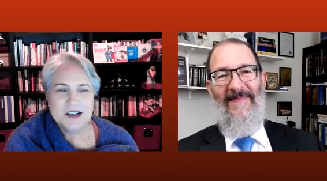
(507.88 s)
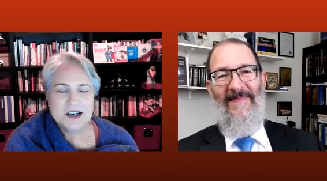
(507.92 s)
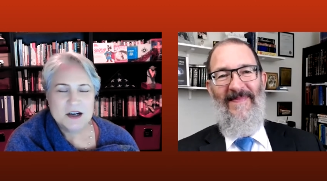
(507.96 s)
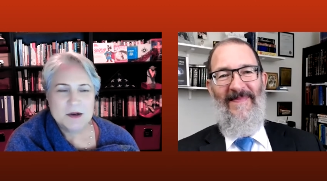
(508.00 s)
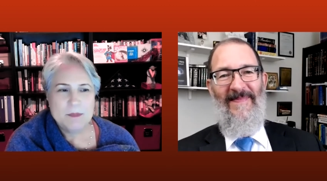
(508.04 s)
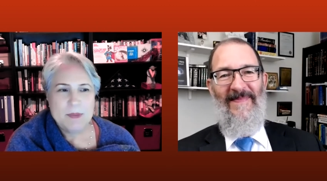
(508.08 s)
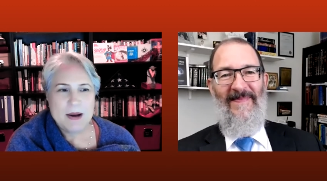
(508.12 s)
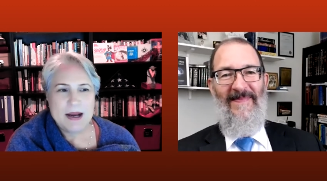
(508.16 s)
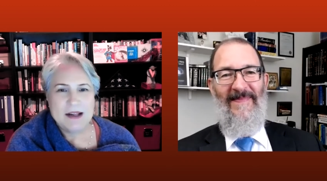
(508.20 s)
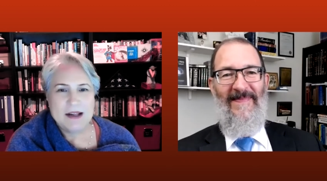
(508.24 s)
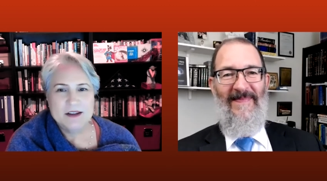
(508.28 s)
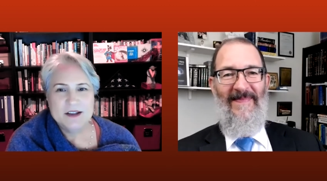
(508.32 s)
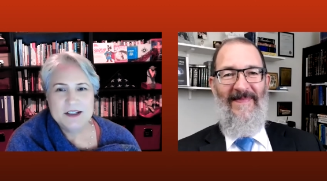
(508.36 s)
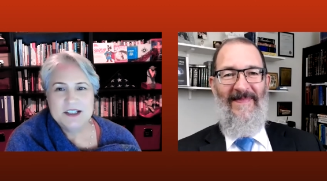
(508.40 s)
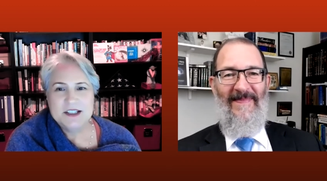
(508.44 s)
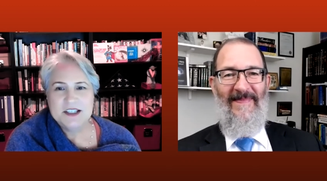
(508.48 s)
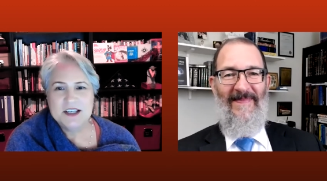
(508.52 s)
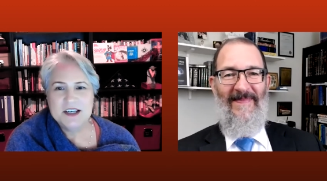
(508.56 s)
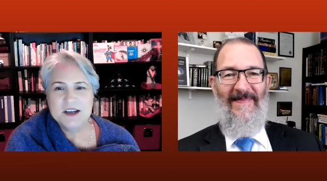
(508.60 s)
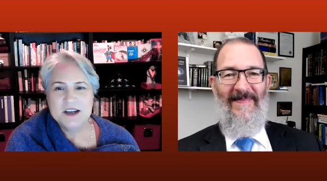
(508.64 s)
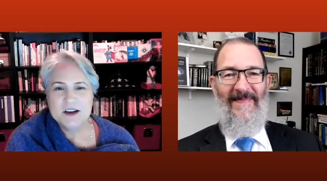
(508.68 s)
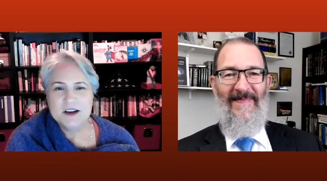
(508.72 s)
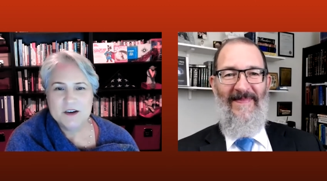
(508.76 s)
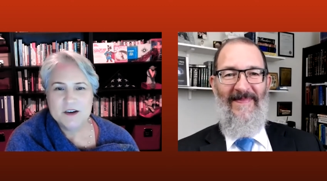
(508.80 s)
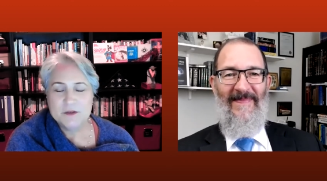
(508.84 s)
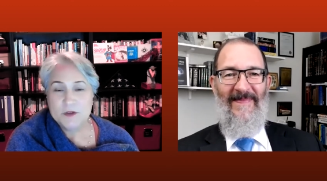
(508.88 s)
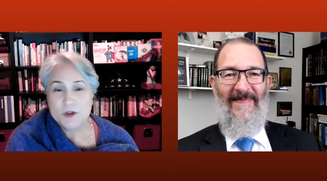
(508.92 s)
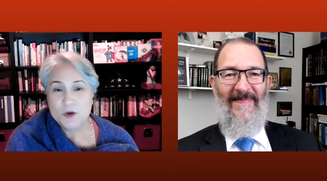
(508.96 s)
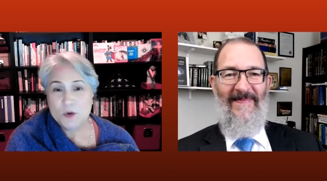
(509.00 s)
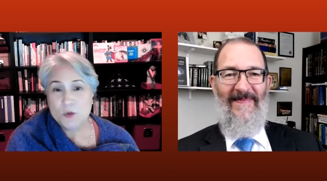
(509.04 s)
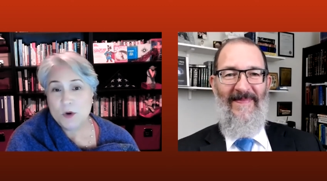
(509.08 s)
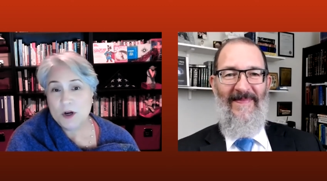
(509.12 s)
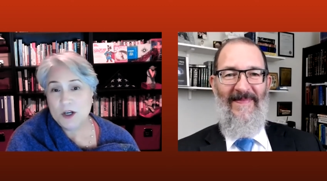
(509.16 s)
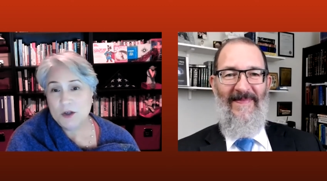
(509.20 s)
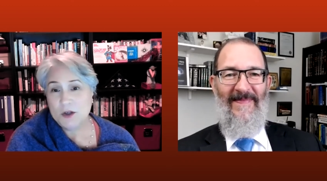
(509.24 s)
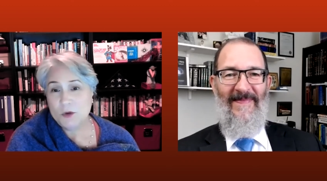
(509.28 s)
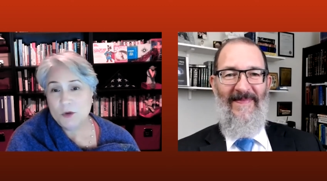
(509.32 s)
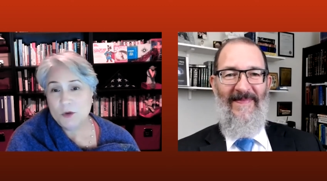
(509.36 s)
Speaker 1: a balancing of the
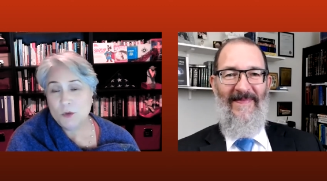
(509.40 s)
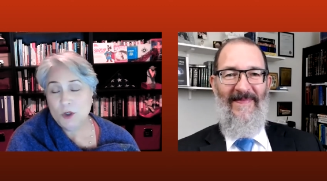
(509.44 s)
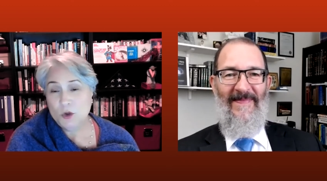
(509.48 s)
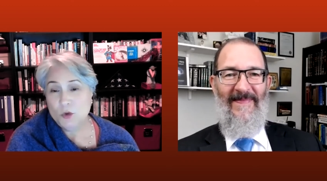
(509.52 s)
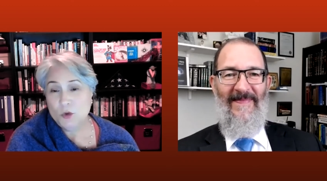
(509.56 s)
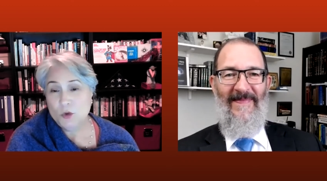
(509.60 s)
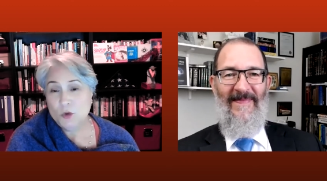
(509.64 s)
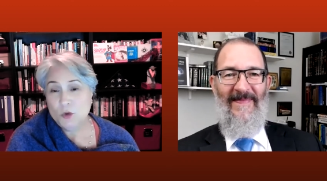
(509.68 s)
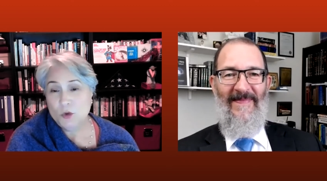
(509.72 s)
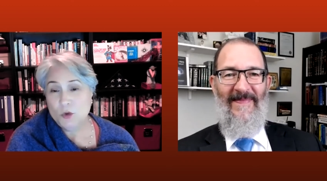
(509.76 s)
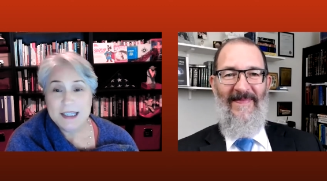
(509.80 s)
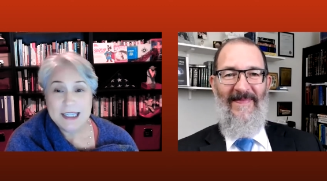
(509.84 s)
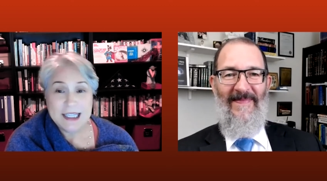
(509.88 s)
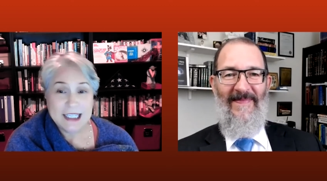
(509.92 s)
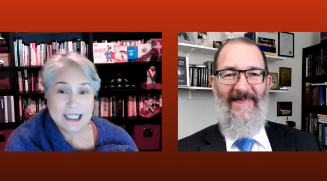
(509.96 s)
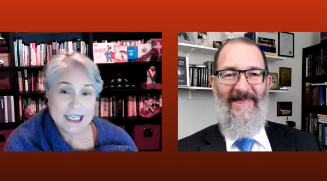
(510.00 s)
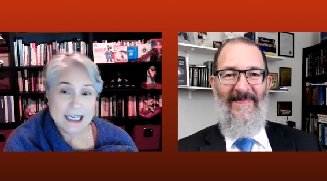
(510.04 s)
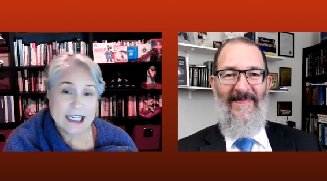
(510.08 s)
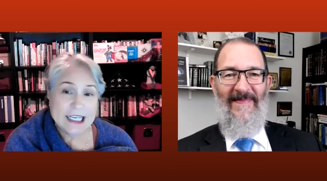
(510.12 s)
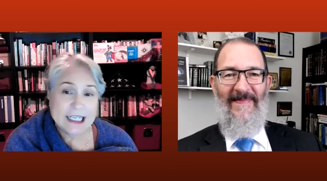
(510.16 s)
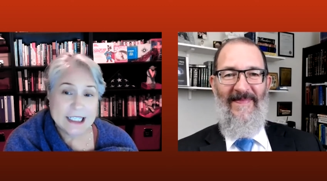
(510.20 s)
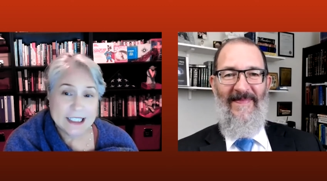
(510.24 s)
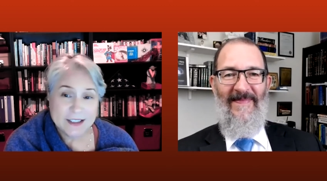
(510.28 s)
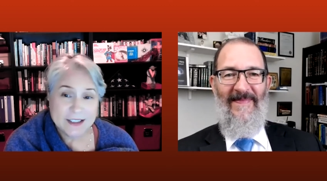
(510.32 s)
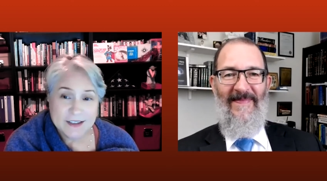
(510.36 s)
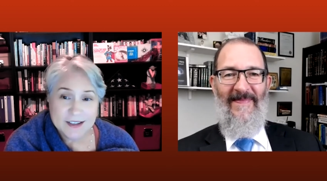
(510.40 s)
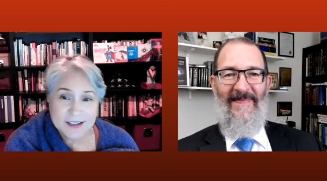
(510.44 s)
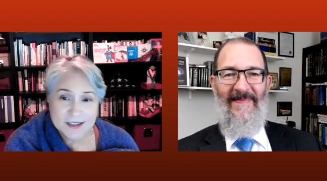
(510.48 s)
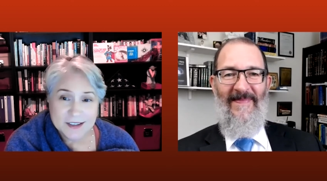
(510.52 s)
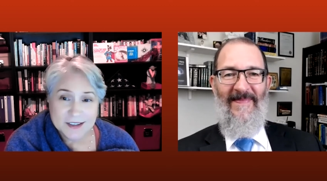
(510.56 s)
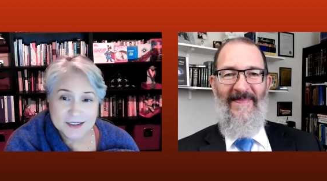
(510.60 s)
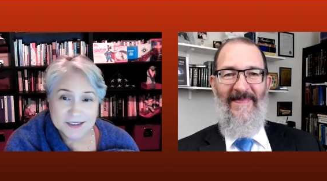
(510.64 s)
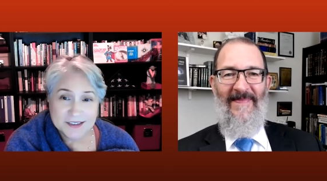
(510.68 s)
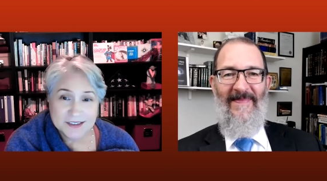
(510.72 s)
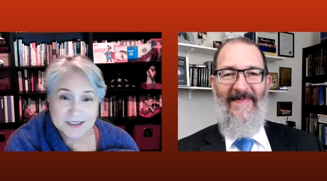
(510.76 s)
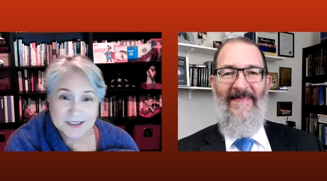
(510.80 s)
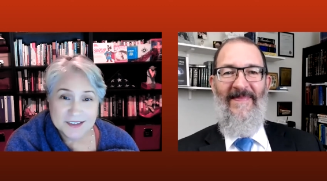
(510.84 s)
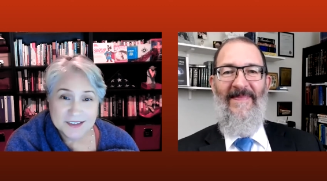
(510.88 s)
what you want, the id,
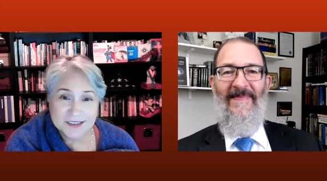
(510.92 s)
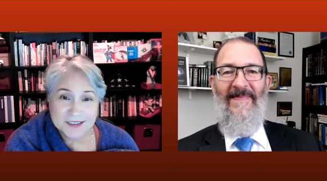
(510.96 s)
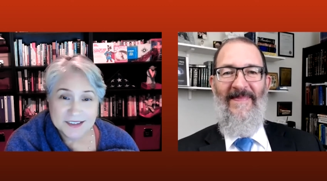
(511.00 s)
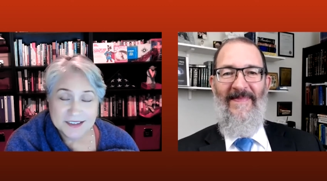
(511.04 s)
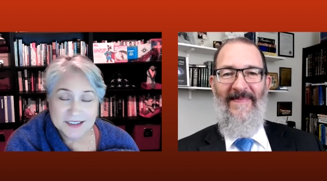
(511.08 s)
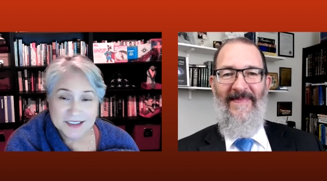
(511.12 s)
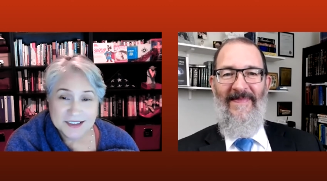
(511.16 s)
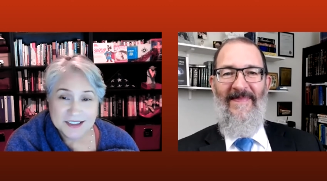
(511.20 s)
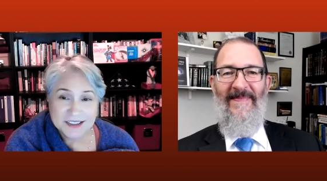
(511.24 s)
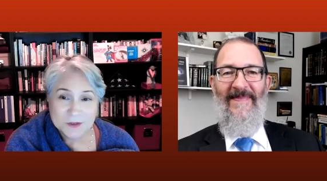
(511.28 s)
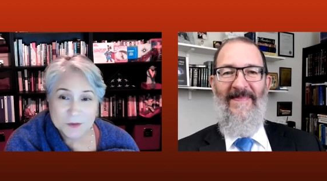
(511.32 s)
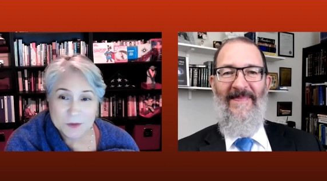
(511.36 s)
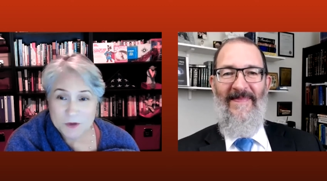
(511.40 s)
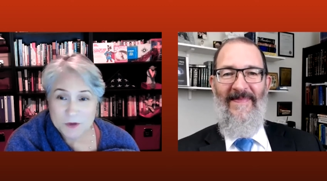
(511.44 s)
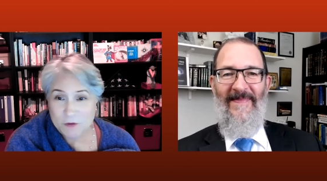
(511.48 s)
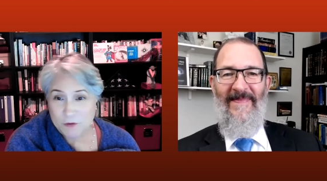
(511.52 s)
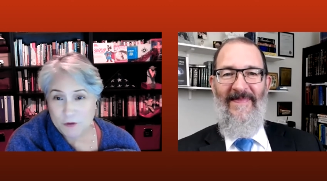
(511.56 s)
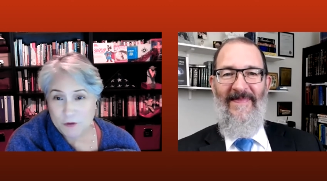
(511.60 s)
what